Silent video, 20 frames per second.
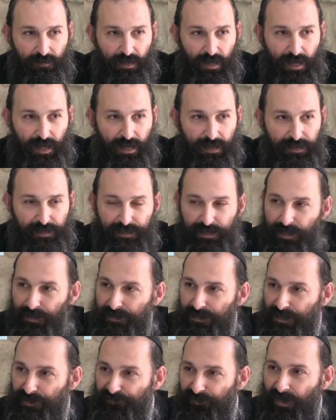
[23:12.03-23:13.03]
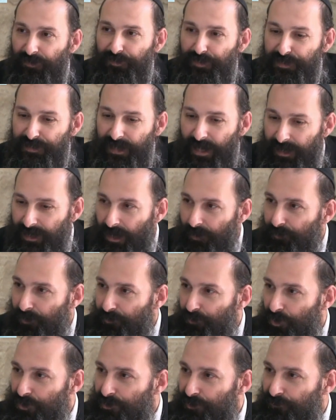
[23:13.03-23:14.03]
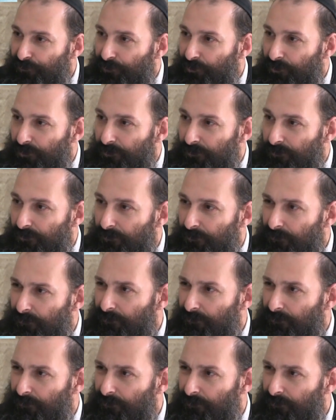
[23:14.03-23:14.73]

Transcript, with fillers: and he tells his father, stand up, I brought you food.